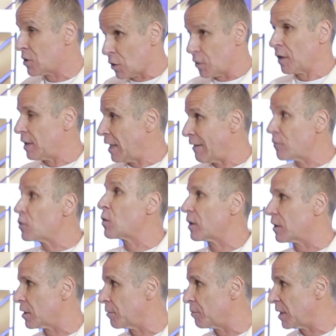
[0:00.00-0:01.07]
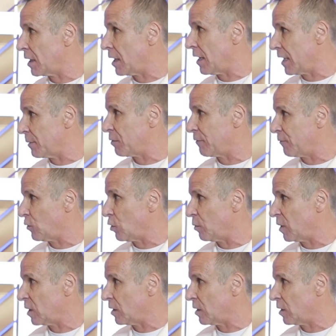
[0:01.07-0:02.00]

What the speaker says: So that everyone can be a high performer.